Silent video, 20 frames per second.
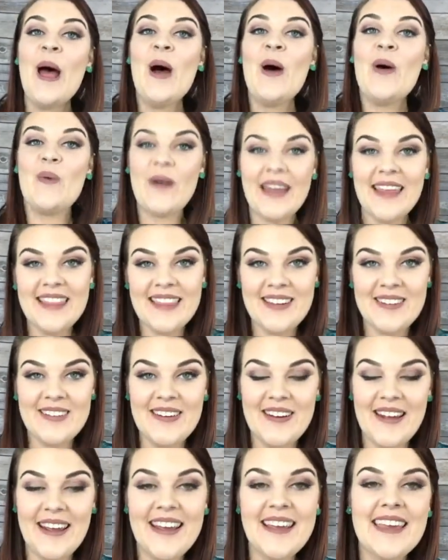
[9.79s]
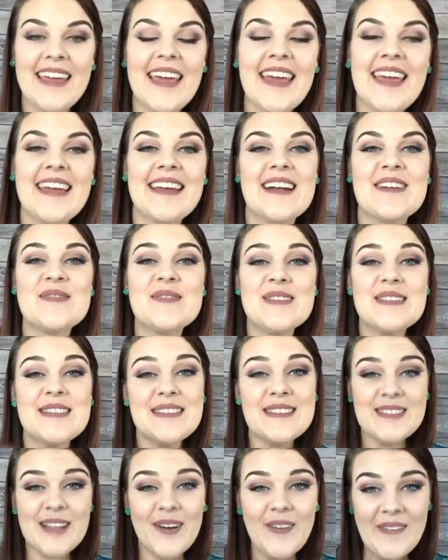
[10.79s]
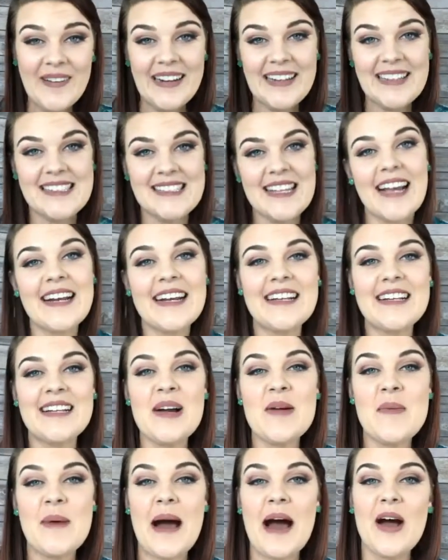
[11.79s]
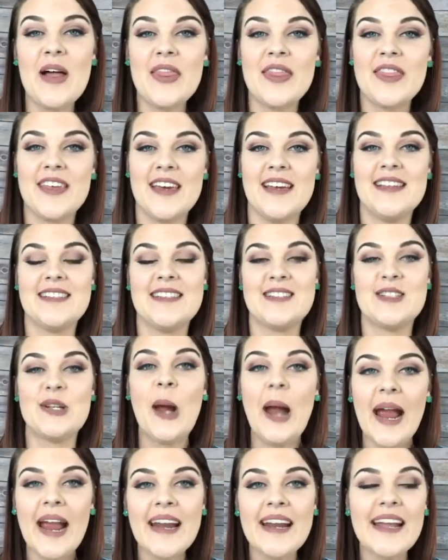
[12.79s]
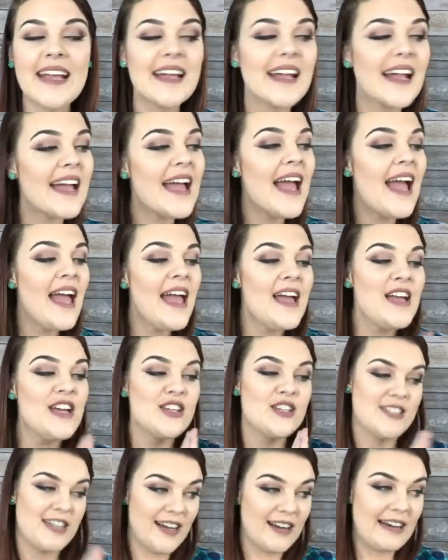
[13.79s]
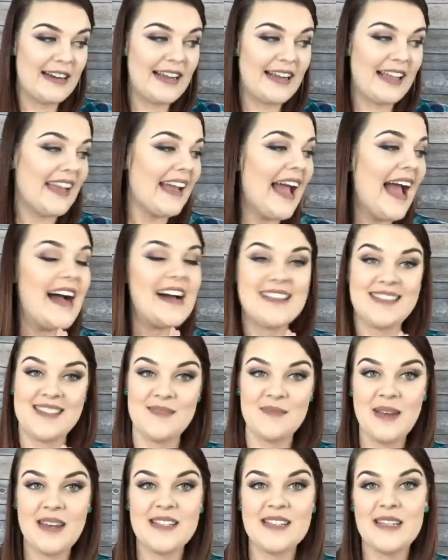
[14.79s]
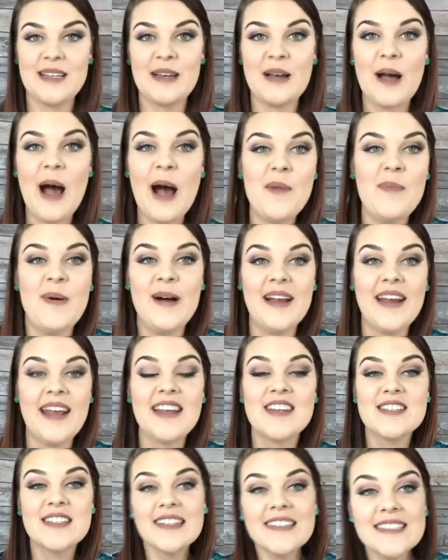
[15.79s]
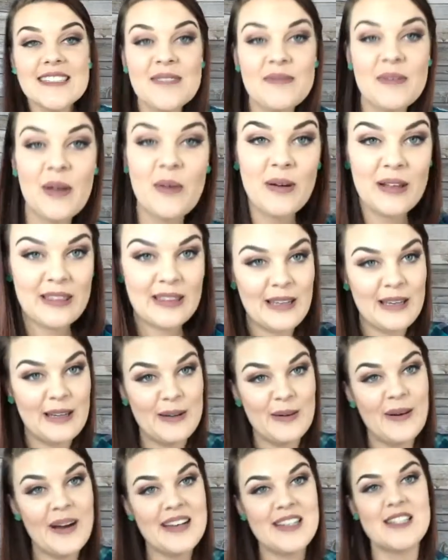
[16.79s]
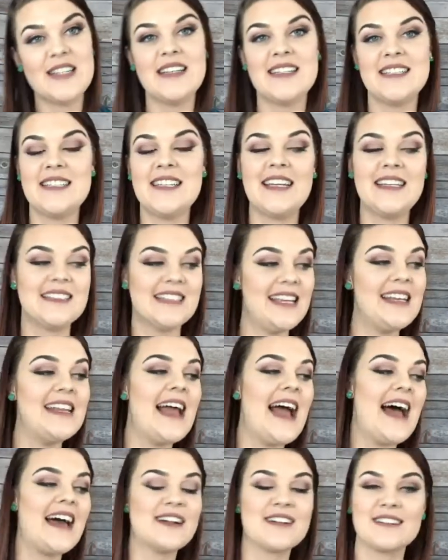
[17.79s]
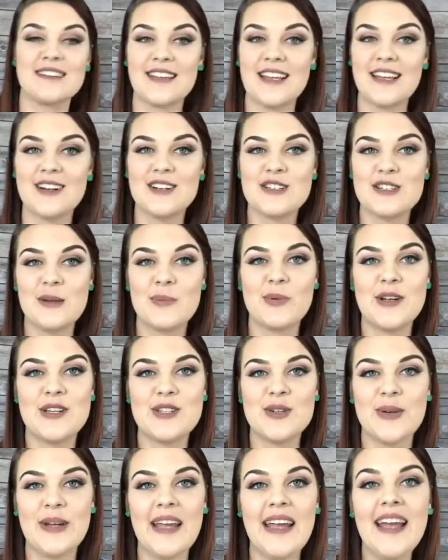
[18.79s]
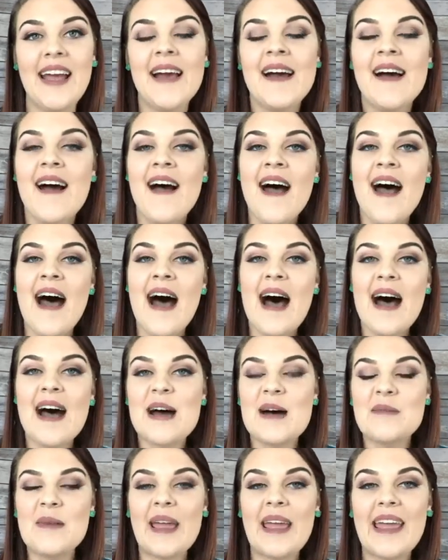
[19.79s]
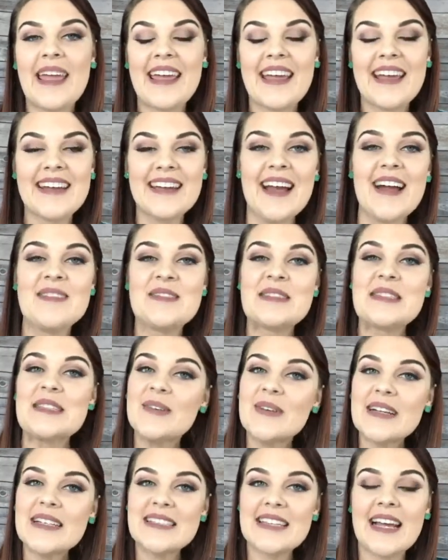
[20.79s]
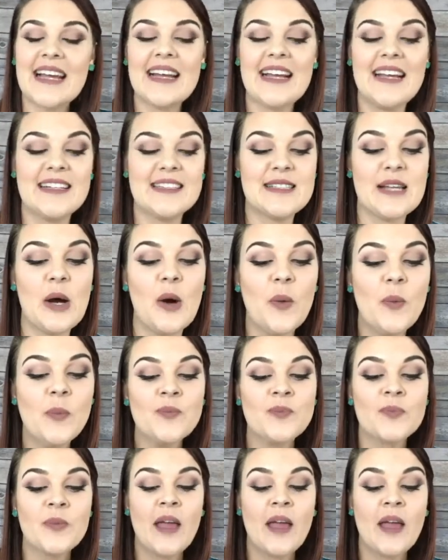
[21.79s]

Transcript: with Unique, and I'm so excited about this training. Sherry asked me to hop on and share something with you. She sneaked in at our leadership retreat, and I'm so excited. So